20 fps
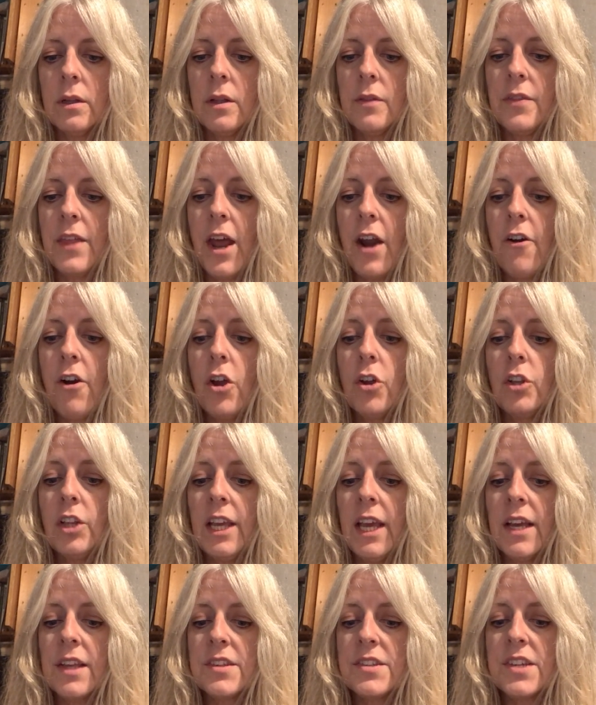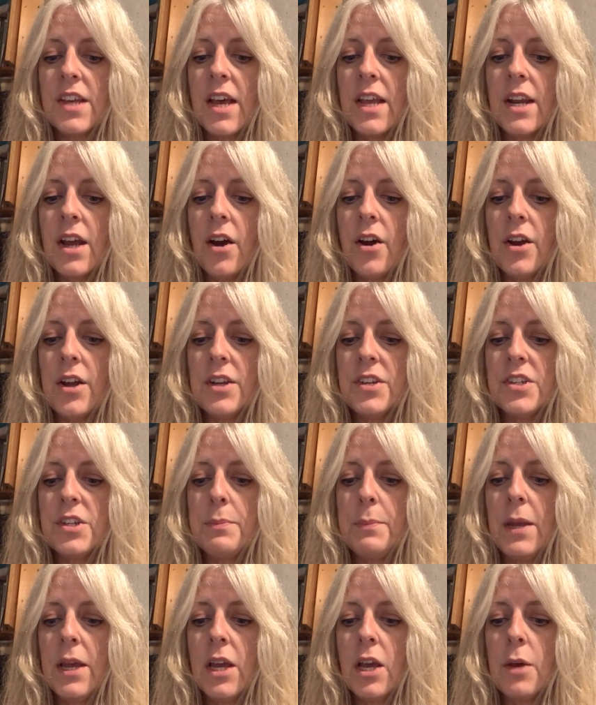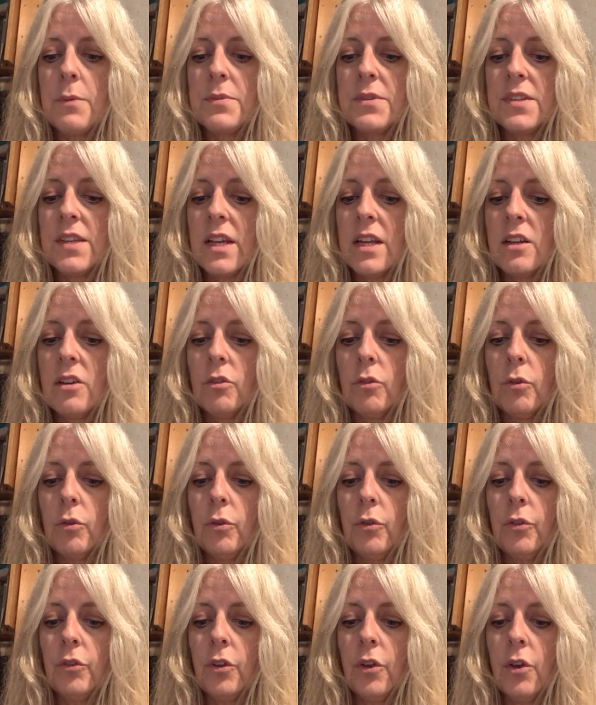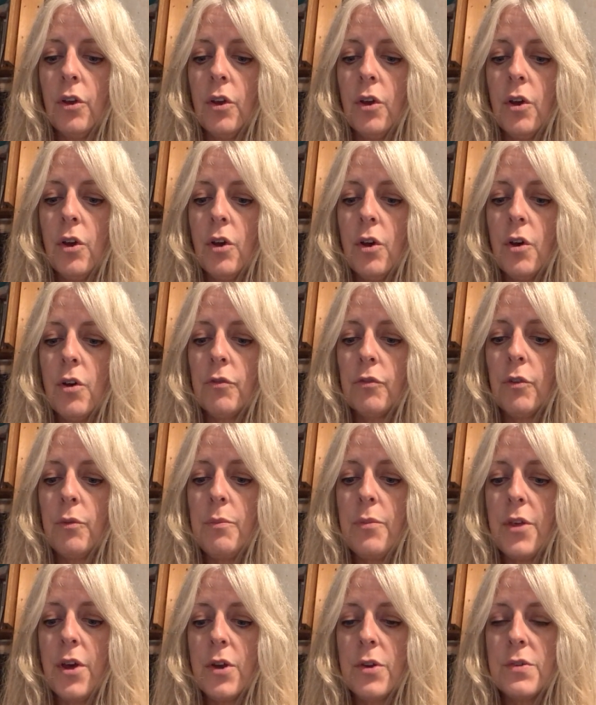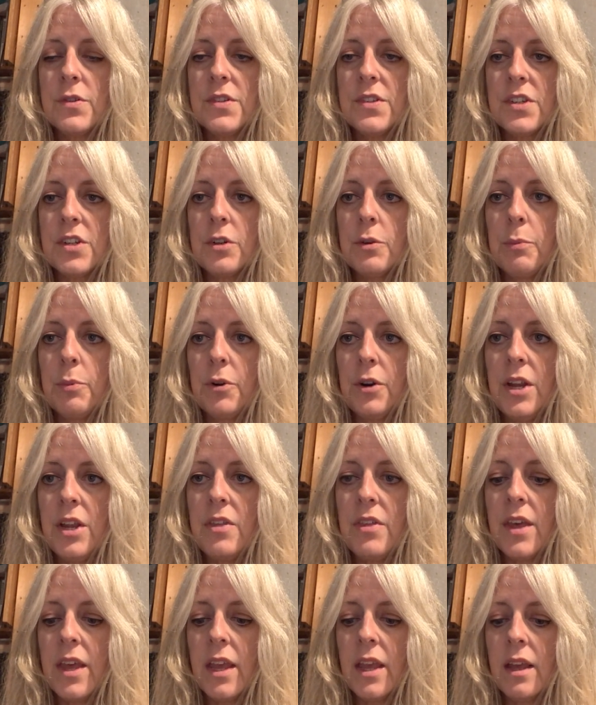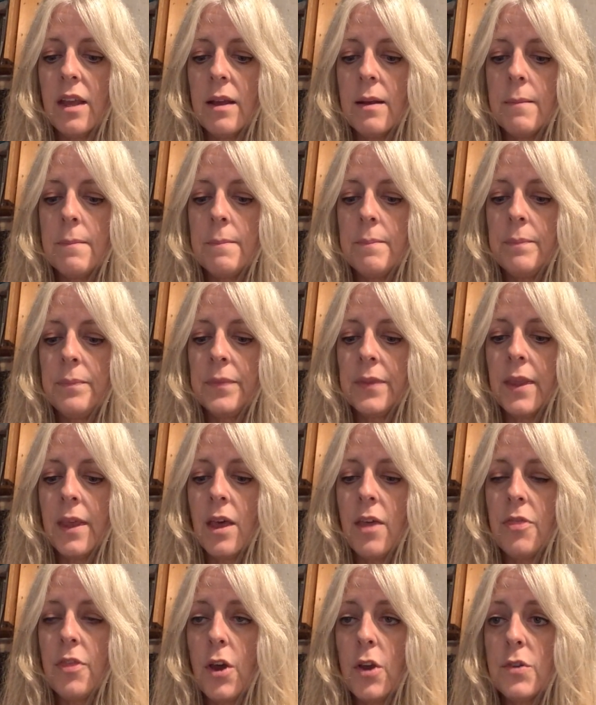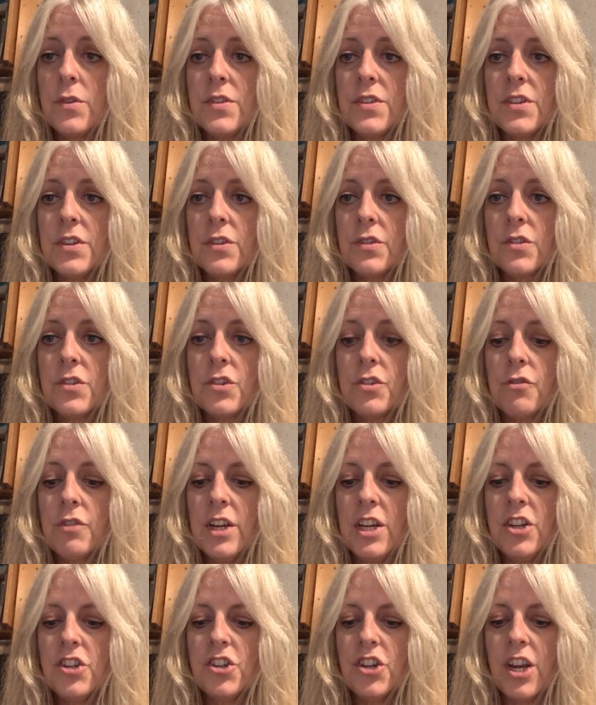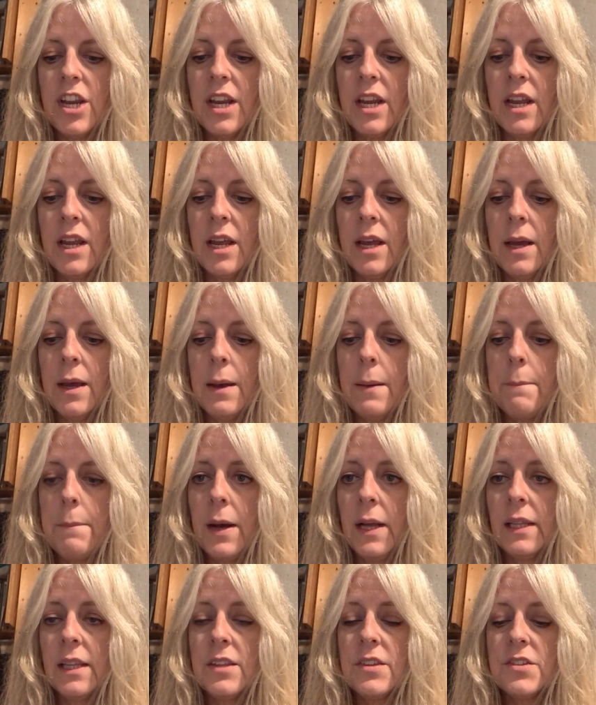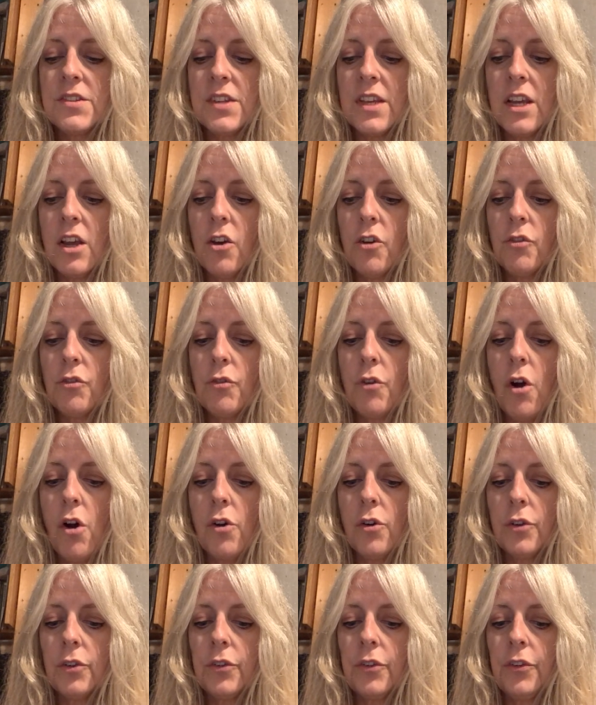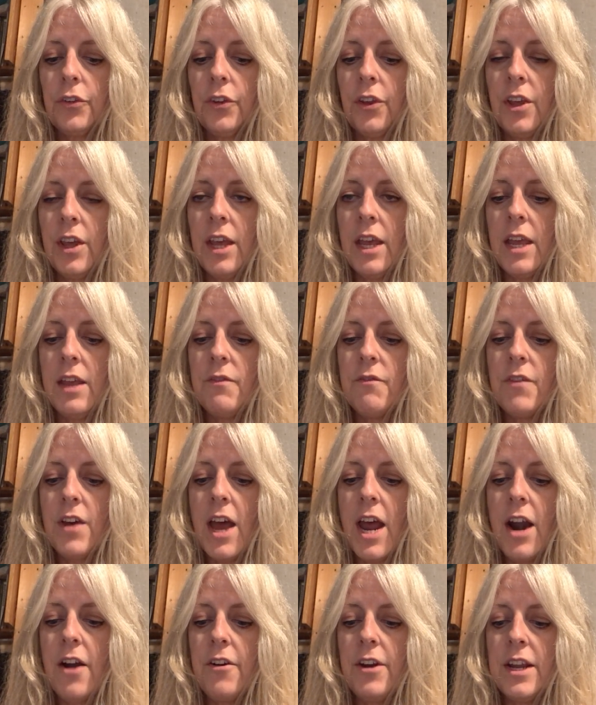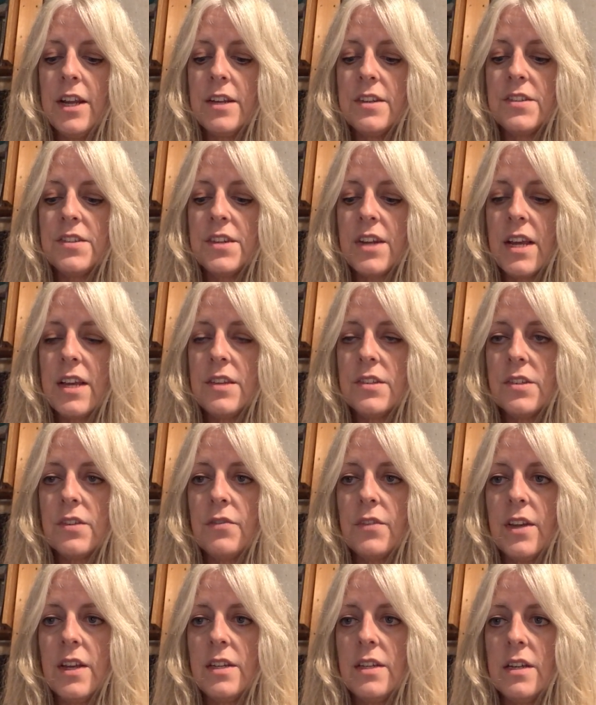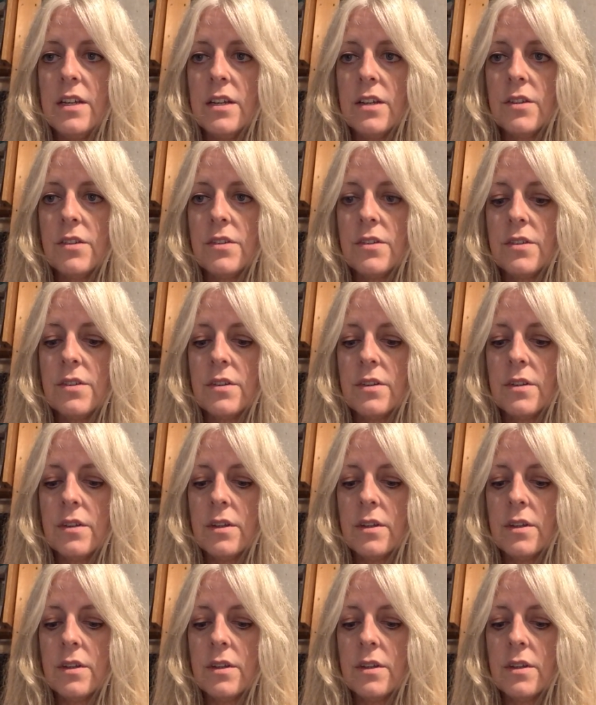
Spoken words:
Their only antennae to pick up signals from those still breathing, those still screeching, balancing on rocks in varying states of giddiness,